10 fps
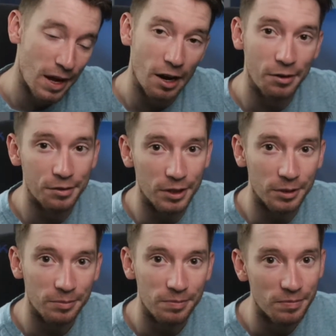
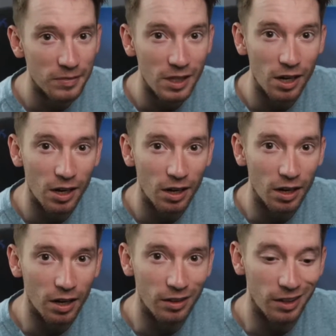However,
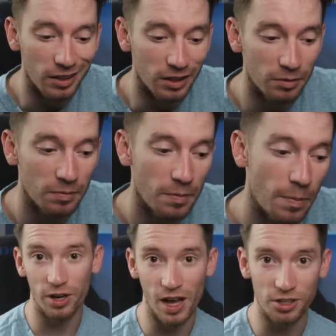unlucky.
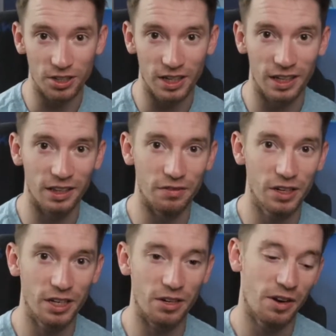We're not just gonna end the
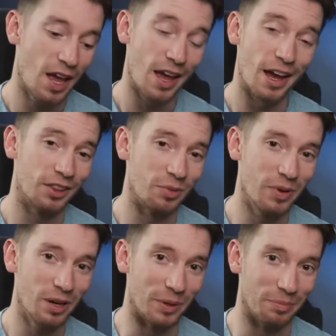video at the
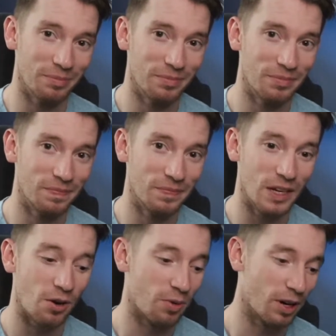minimum.
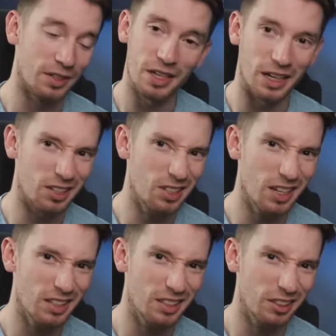We're gonna take it
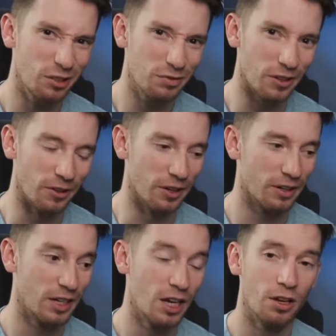just a little
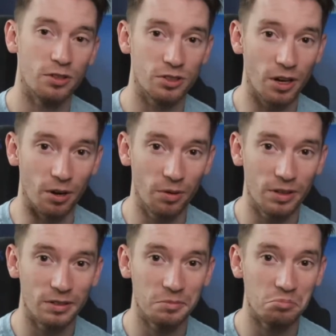further. So
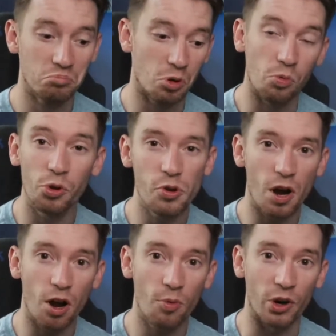we'll do
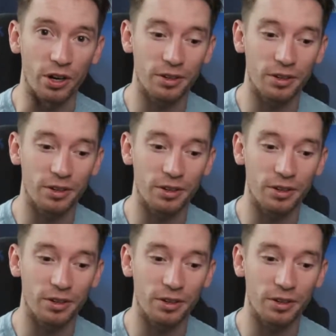our homework.